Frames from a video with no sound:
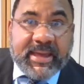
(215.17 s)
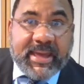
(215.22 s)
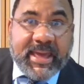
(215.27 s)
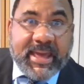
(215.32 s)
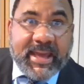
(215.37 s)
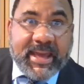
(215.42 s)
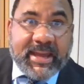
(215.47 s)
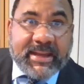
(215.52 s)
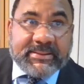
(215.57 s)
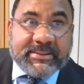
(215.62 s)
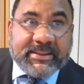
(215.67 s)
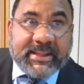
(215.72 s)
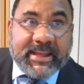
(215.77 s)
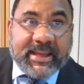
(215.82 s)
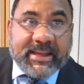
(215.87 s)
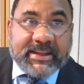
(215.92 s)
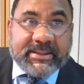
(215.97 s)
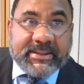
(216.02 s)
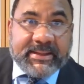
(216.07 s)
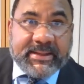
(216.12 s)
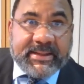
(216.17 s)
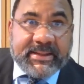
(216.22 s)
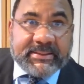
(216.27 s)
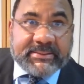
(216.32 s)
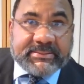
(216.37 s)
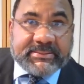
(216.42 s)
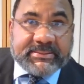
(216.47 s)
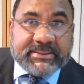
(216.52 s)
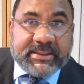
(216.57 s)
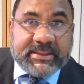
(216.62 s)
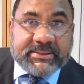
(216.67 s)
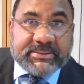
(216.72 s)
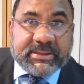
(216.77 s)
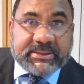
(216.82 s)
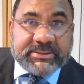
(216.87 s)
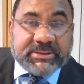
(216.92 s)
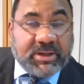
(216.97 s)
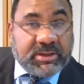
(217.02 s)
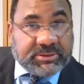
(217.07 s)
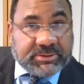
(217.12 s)
and that
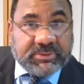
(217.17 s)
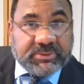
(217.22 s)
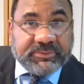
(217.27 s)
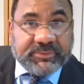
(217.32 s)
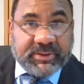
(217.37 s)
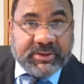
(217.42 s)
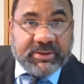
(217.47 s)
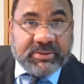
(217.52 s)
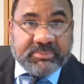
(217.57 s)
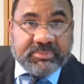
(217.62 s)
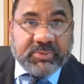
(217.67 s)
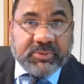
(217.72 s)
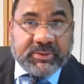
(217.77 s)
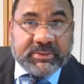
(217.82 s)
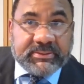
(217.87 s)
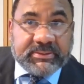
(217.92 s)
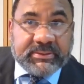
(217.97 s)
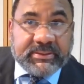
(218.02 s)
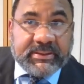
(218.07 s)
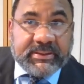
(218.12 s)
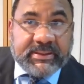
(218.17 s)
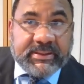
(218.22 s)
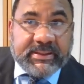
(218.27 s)
it's also very important